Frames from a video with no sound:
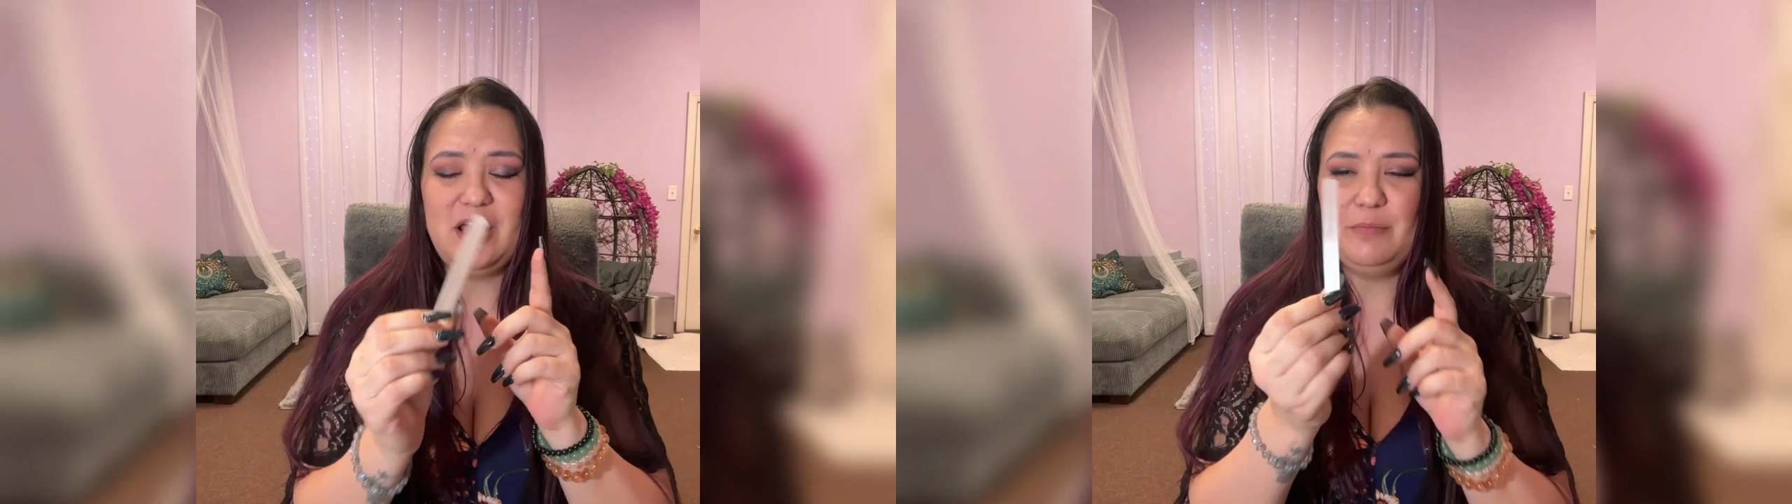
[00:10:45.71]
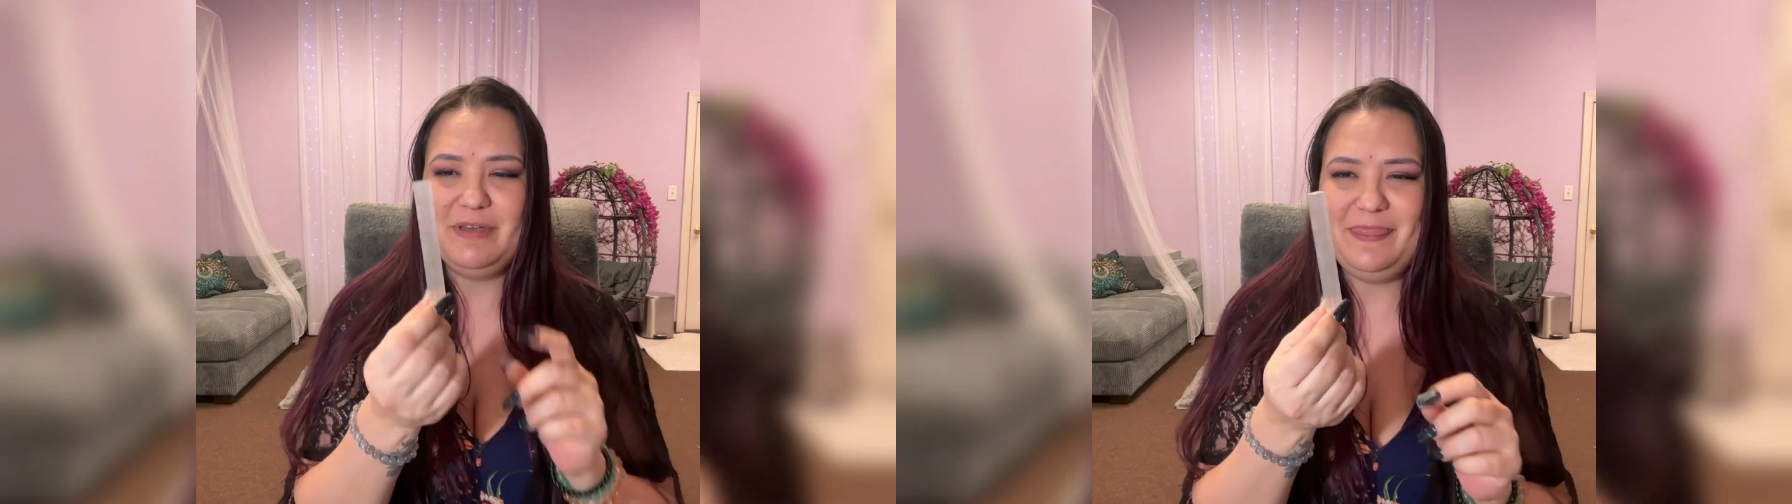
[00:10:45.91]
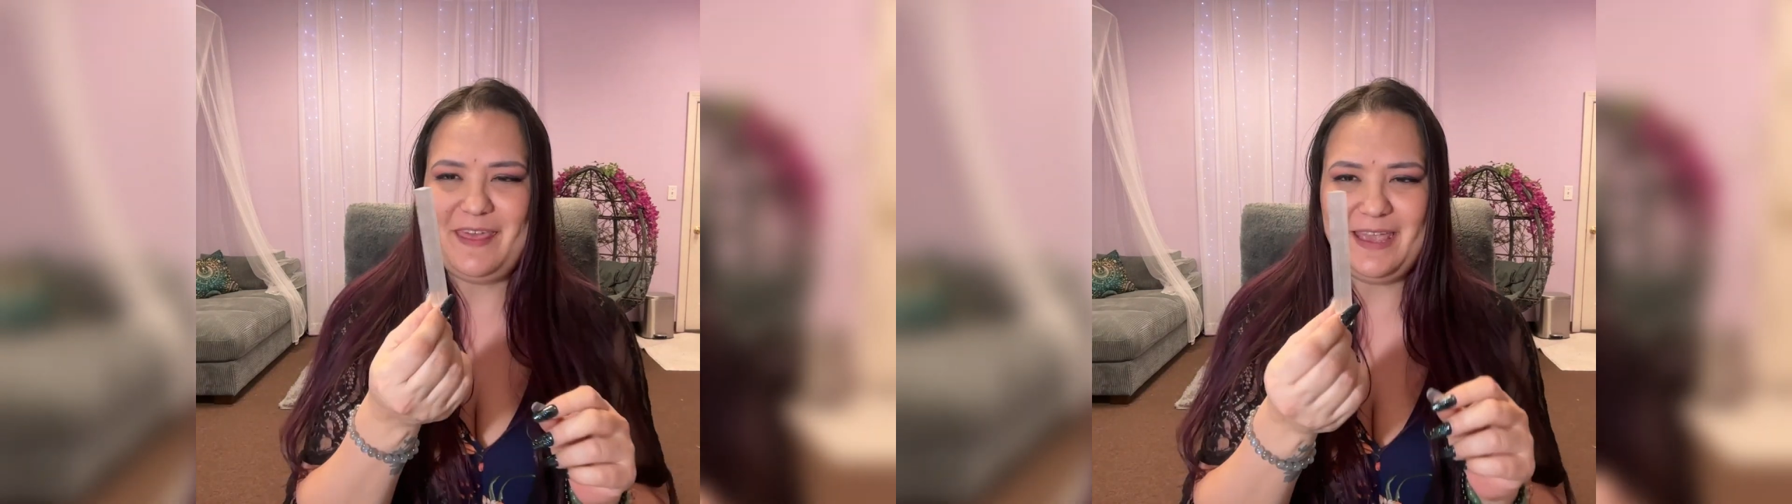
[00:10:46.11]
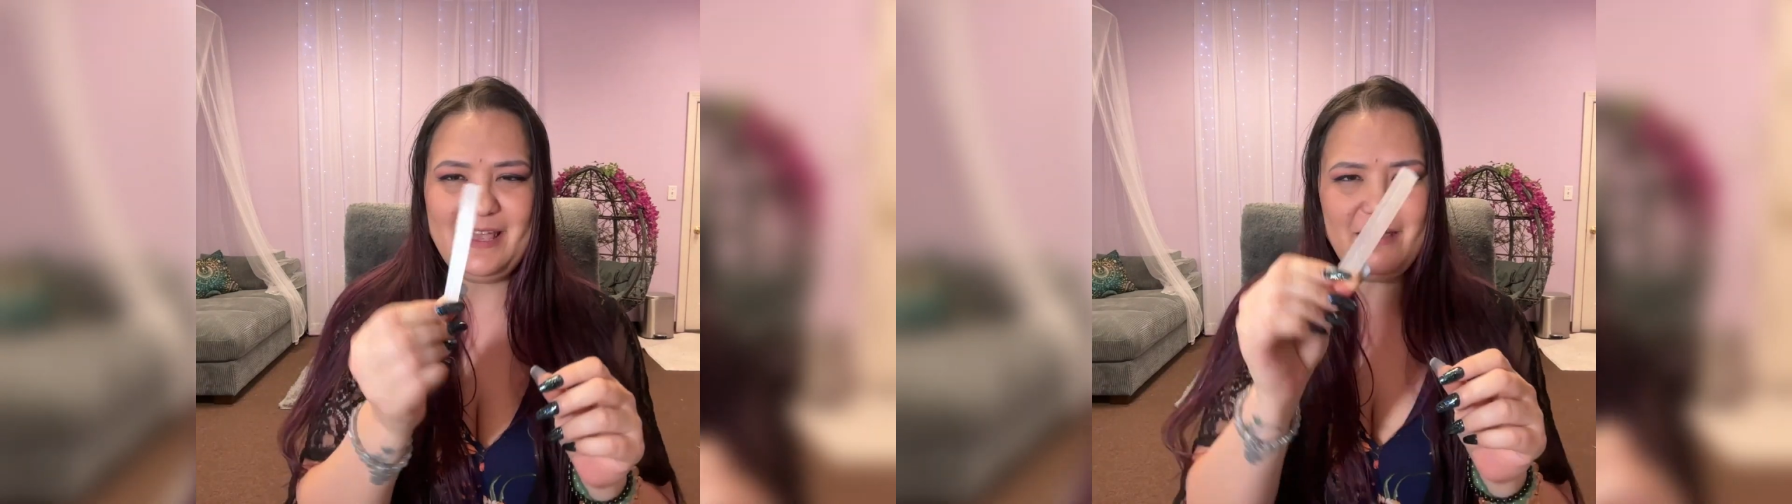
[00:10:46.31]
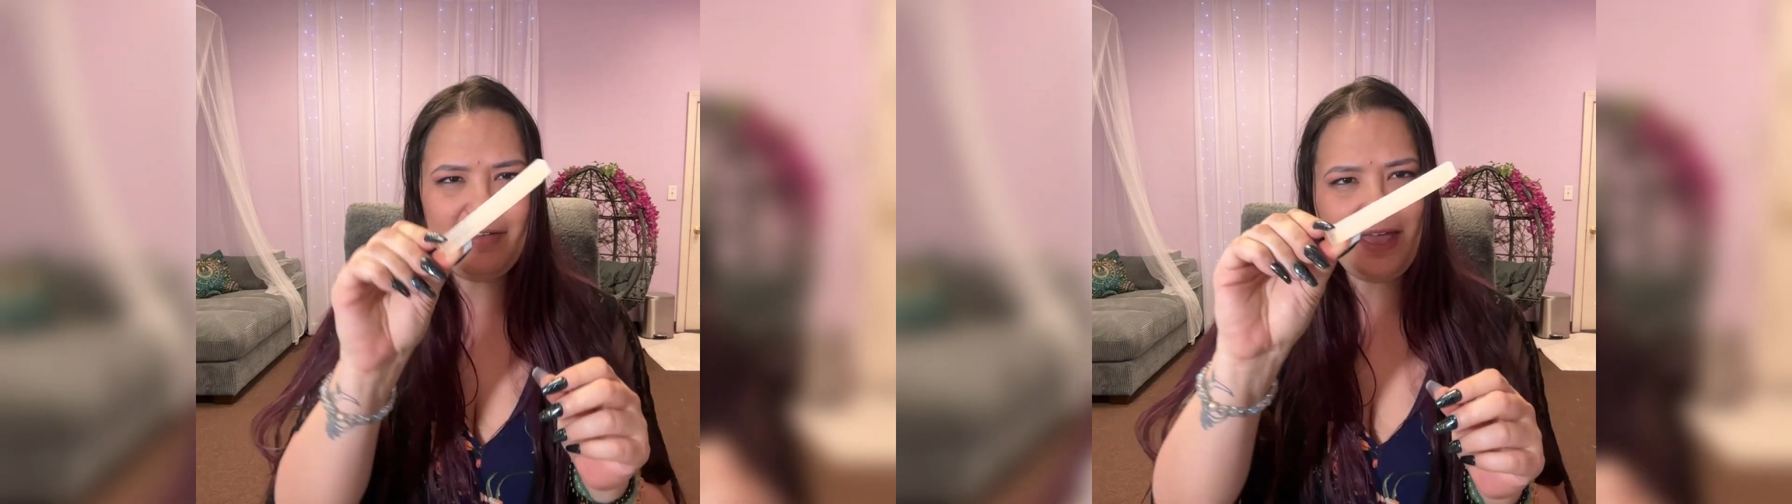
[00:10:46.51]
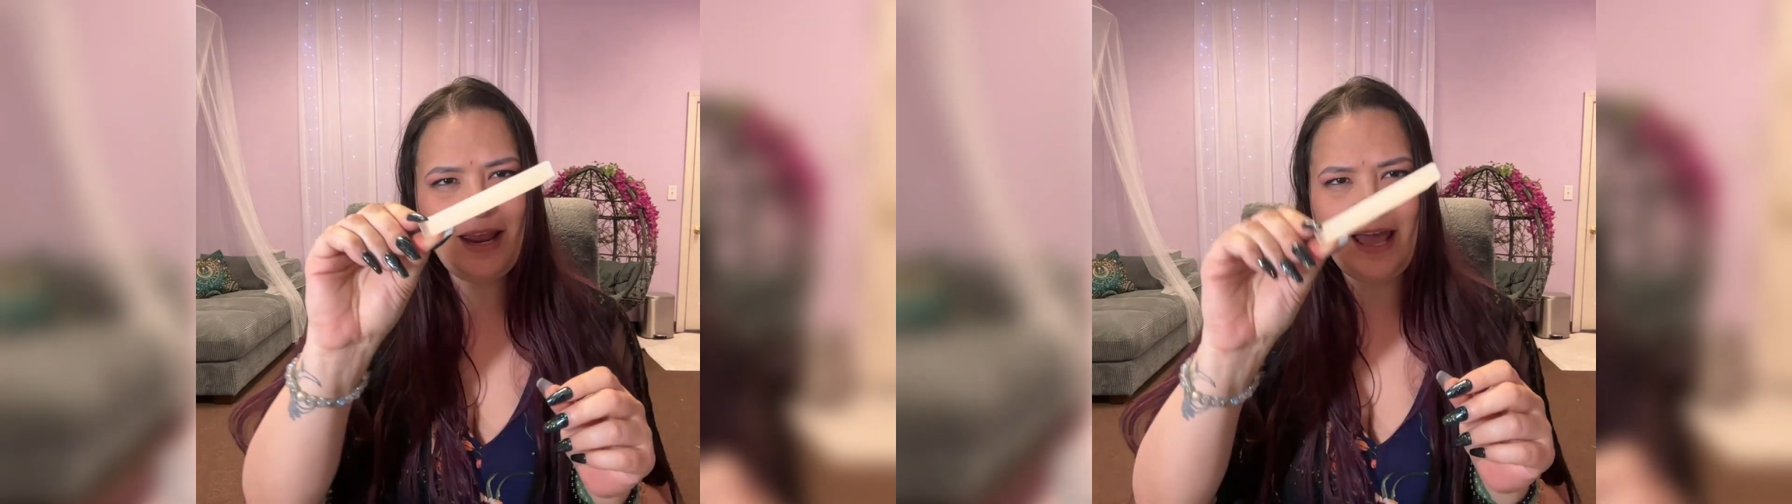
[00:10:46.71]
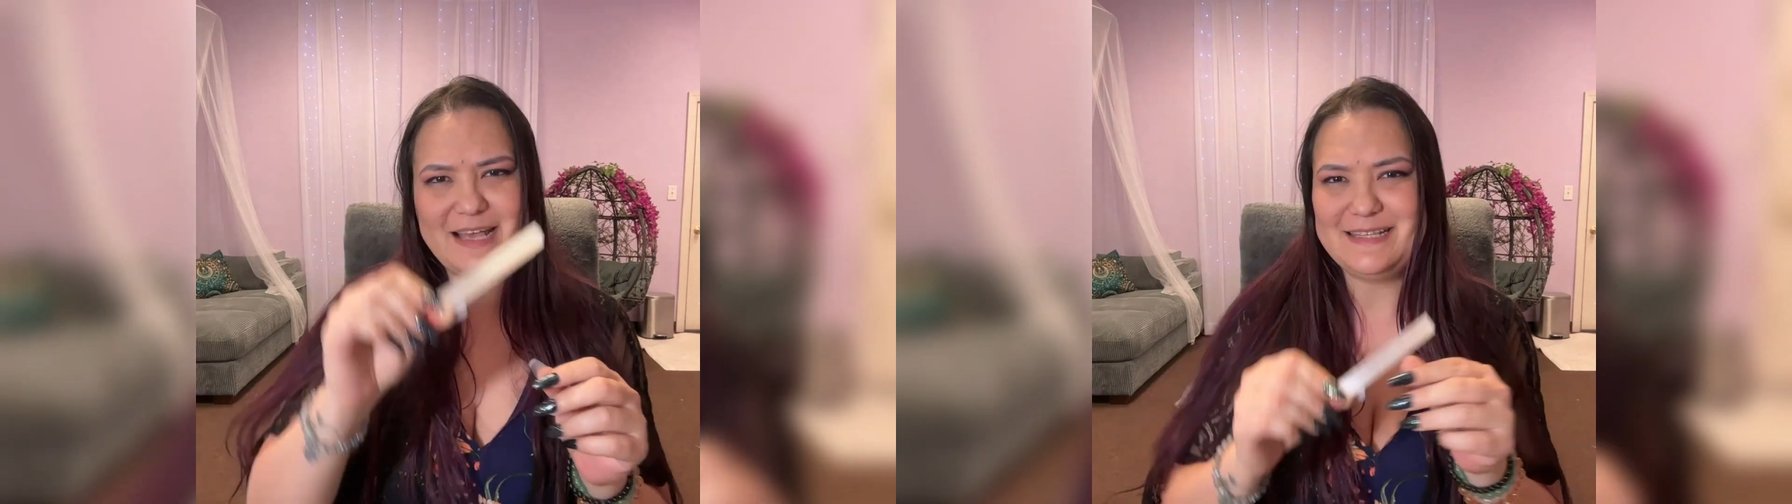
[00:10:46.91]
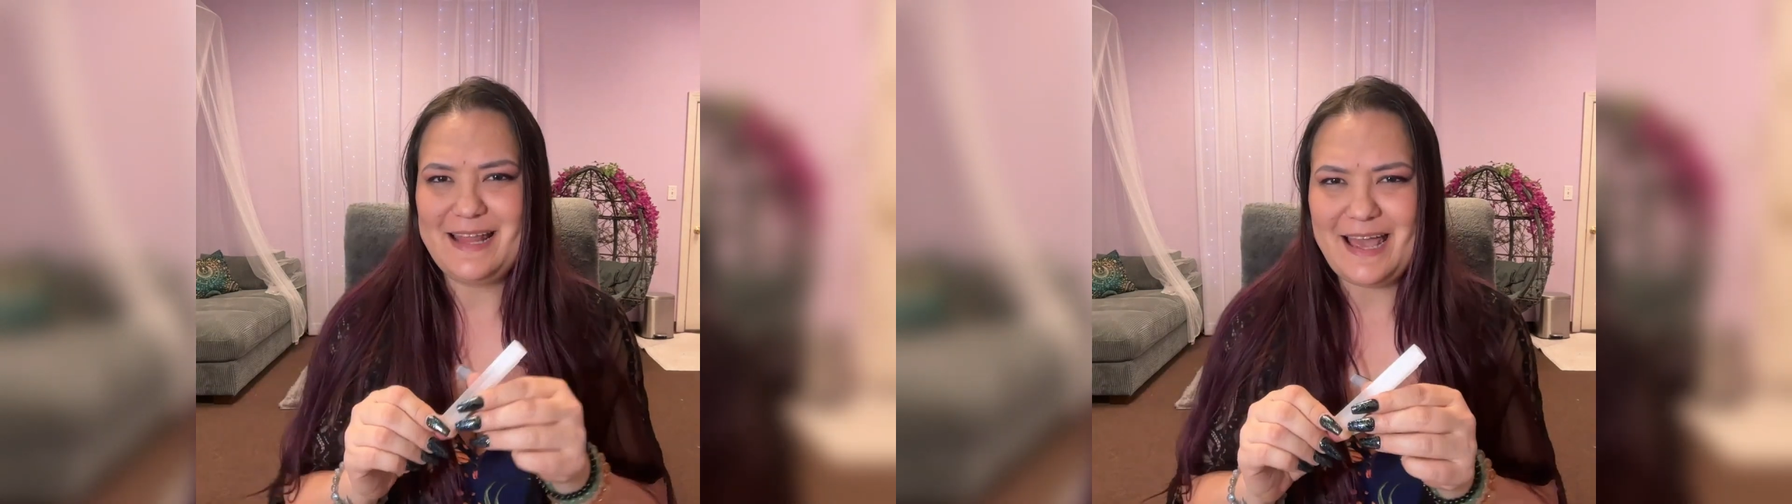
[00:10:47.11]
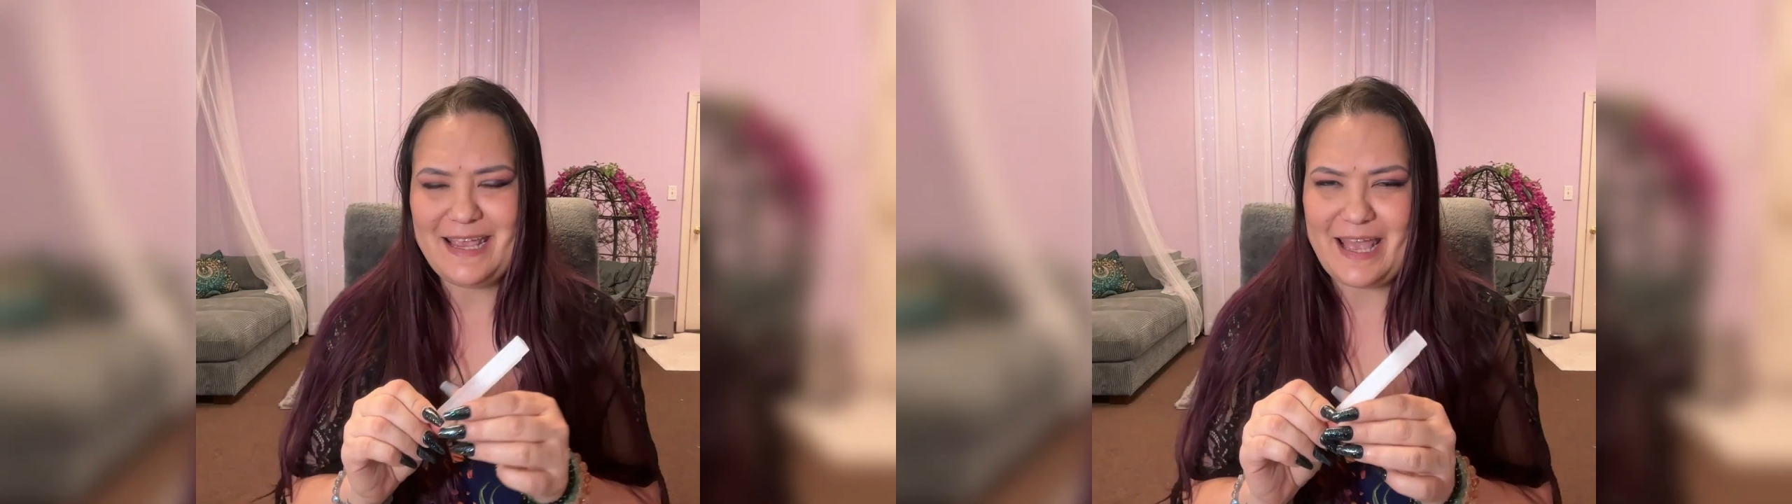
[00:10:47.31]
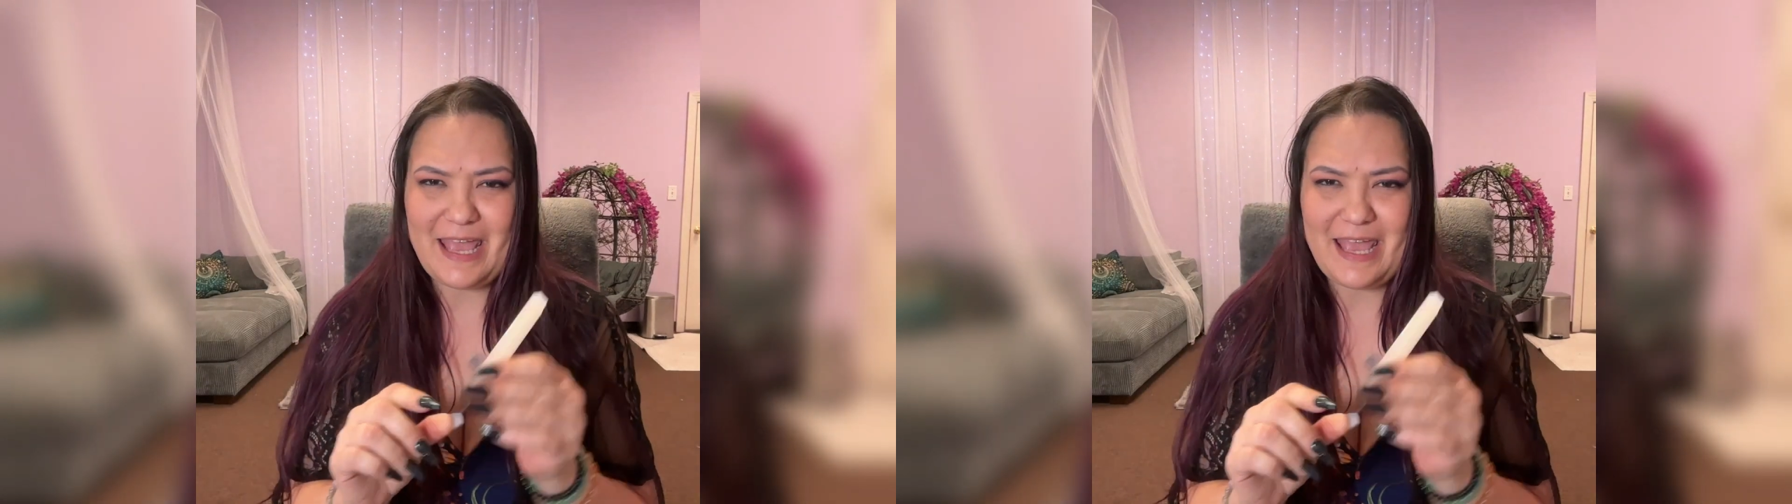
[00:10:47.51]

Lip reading: but think of it as like